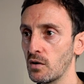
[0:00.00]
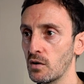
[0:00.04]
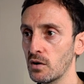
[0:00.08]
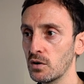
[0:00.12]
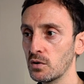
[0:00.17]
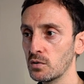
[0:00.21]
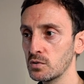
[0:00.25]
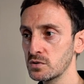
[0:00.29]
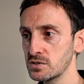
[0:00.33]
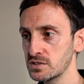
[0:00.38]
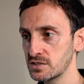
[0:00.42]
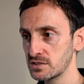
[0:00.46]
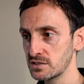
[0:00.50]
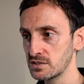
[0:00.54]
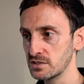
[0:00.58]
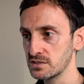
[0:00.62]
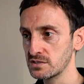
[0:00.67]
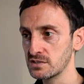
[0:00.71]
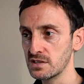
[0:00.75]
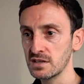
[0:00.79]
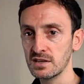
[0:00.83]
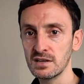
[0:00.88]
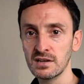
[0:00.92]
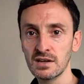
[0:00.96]
Our hosts
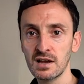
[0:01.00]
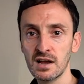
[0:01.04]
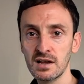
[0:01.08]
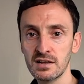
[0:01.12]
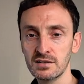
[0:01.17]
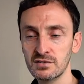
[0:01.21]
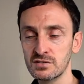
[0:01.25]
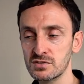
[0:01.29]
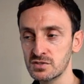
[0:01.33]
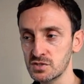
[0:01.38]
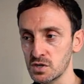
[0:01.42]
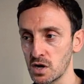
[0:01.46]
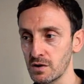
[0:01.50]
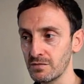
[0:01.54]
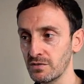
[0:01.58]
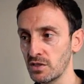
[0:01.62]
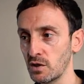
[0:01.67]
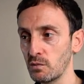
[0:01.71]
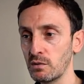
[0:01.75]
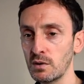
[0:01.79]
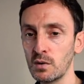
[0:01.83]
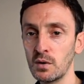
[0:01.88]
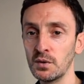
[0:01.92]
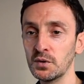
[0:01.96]
is the server
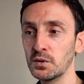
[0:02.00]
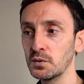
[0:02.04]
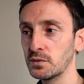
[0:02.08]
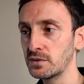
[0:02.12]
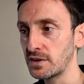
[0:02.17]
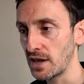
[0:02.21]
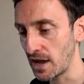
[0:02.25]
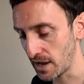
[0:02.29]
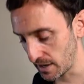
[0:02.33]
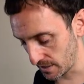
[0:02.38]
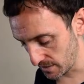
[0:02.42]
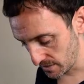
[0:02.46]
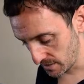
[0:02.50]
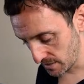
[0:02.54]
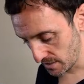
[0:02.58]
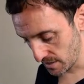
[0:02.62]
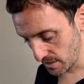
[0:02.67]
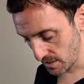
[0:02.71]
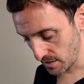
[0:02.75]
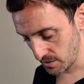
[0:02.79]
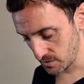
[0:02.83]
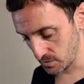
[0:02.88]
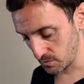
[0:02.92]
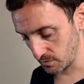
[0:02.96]
that we want to attack.
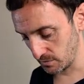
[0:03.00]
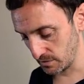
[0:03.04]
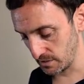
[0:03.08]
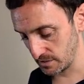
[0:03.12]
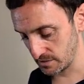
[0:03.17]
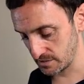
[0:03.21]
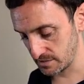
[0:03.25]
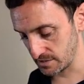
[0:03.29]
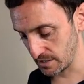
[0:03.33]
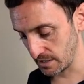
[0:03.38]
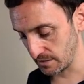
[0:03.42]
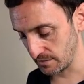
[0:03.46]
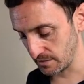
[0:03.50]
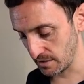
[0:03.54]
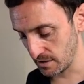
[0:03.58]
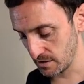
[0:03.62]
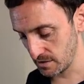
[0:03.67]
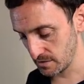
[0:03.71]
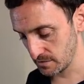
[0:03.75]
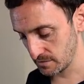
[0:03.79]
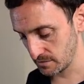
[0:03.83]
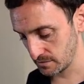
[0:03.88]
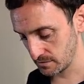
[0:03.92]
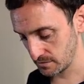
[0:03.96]
So let's set
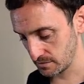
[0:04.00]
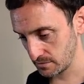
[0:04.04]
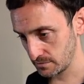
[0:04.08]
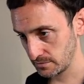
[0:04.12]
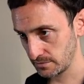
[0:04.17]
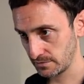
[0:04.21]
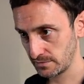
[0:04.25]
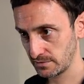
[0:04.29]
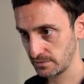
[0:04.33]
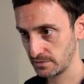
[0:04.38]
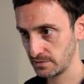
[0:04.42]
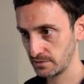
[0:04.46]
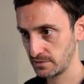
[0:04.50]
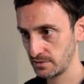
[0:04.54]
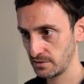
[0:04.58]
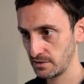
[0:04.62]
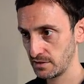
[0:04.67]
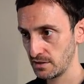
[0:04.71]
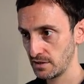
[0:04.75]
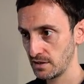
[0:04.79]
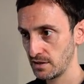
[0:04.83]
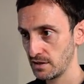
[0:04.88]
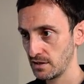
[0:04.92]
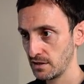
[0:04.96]
that
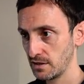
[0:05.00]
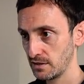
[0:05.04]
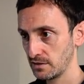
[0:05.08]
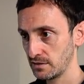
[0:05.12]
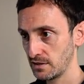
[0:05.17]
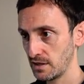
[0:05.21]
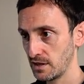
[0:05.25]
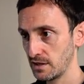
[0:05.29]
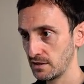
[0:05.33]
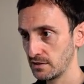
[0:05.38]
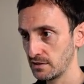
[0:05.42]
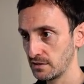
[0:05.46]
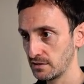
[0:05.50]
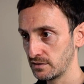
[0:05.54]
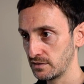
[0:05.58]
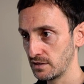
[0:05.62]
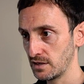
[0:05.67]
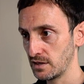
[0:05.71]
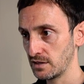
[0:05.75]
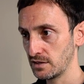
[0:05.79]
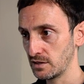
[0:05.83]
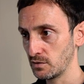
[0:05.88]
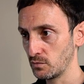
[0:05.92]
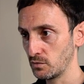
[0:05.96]

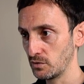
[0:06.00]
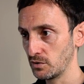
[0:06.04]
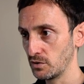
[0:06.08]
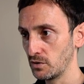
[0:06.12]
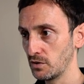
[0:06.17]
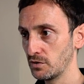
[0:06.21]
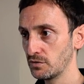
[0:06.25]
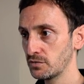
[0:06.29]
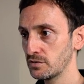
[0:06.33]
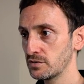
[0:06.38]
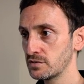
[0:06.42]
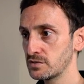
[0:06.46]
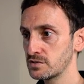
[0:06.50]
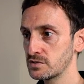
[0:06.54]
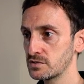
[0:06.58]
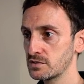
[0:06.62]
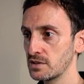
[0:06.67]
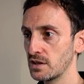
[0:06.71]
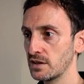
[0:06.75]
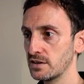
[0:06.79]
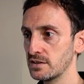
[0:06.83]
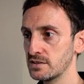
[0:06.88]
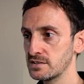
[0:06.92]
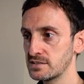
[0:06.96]
10.10.100.
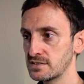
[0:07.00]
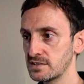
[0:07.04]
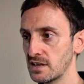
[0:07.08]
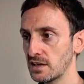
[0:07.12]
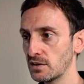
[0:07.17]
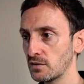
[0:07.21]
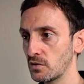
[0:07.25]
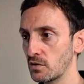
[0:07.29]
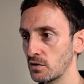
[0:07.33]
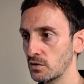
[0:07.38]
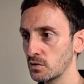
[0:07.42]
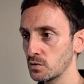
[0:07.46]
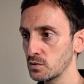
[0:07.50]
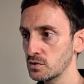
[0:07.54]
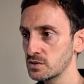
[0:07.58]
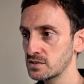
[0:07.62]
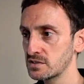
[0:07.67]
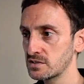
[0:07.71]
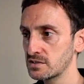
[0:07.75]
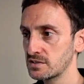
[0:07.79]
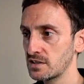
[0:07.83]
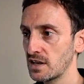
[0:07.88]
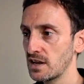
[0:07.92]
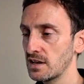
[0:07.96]
So that is set our
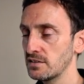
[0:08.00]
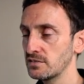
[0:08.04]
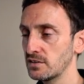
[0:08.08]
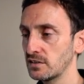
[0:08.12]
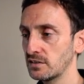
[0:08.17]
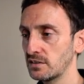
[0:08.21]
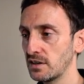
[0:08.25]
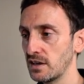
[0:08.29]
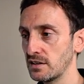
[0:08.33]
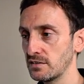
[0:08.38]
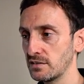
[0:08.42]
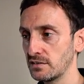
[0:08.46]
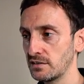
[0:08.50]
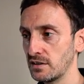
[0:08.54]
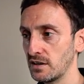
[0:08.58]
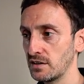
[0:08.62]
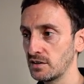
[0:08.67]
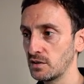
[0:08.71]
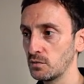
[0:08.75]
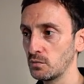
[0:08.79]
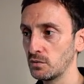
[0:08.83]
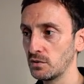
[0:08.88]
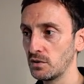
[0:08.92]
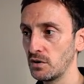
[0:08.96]
hosts
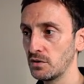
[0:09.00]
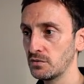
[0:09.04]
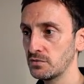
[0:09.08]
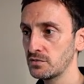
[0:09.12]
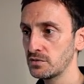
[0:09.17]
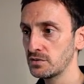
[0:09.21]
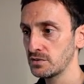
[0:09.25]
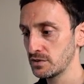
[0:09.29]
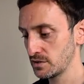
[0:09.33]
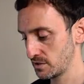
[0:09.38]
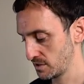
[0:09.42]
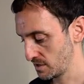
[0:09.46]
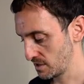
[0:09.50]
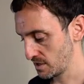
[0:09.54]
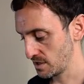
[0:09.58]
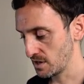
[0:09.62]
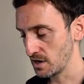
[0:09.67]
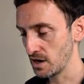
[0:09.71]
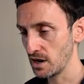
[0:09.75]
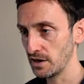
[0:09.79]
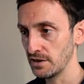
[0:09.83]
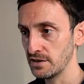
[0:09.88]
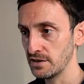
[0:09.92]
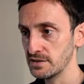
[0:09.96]
10.10.10.100.
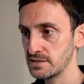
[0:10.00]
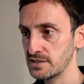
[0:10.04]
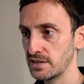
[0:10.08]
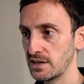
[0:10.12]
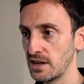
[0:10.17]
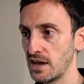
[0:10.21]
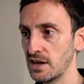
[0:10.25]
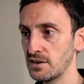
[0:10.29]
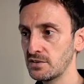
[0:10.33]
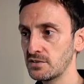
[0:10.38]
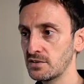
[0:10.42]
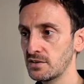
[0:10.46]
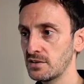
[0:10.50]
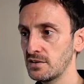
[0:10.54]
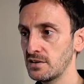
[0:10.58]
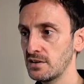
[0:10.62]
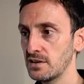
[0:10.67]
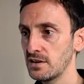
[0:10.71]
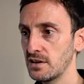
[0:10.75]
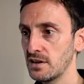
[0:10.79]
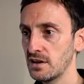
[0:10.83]
And let's hit enter.